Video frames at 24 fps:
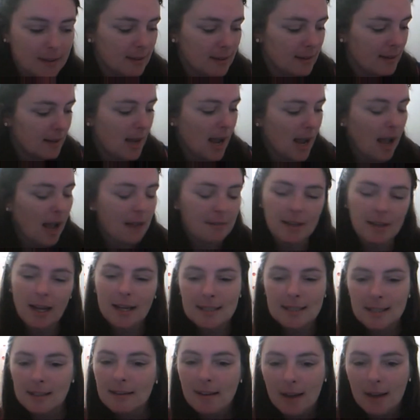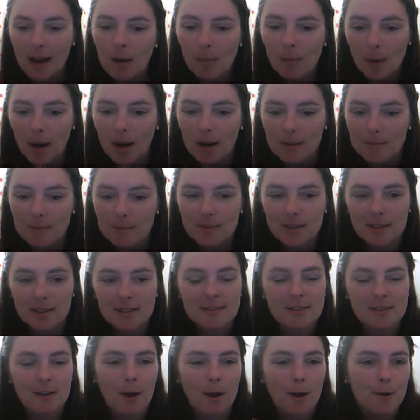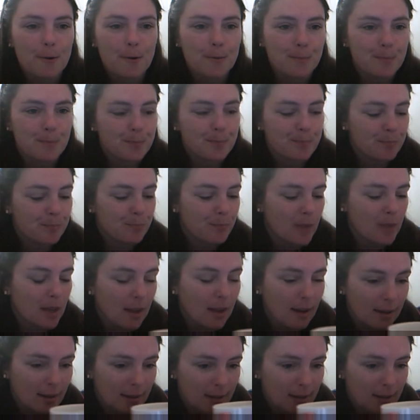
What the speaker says: and that didn't come up. So yeah,